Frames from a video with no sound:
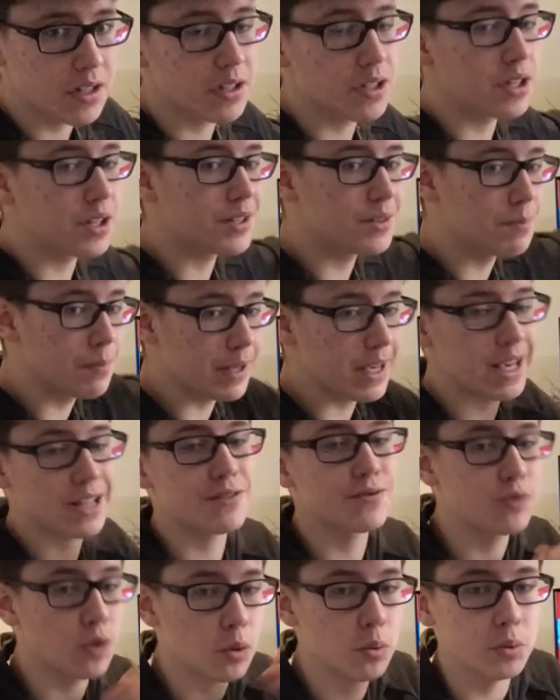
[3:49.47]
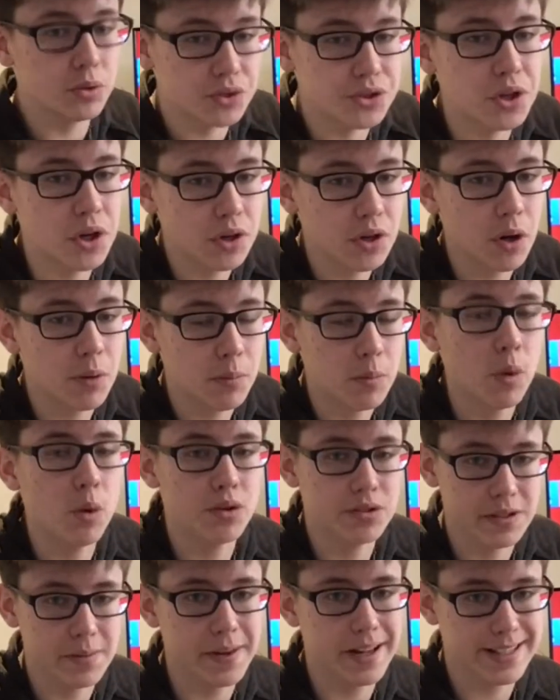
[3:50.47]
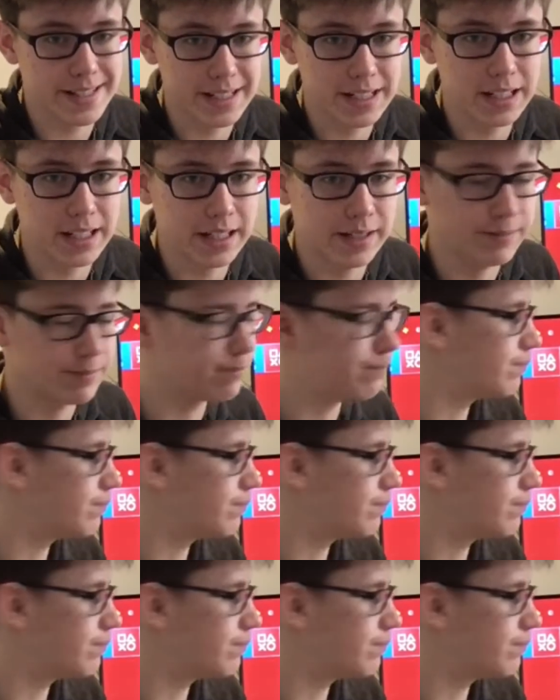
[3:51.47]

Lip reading: the PS4 will turn on automatically.